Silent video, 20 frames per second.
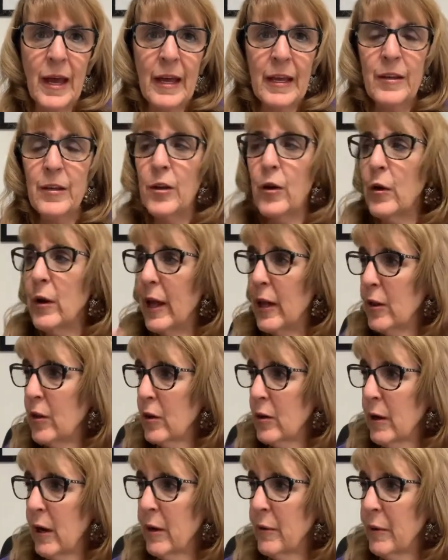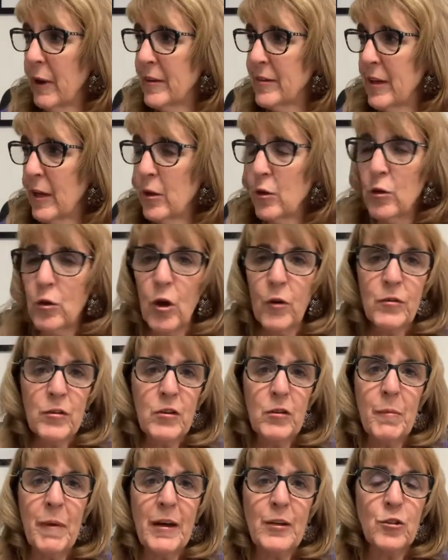And as I look over
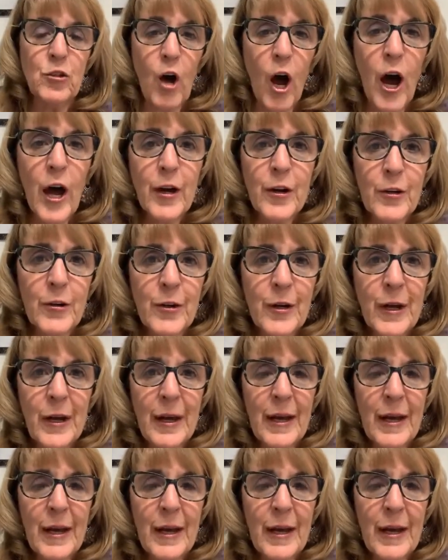to my daughter,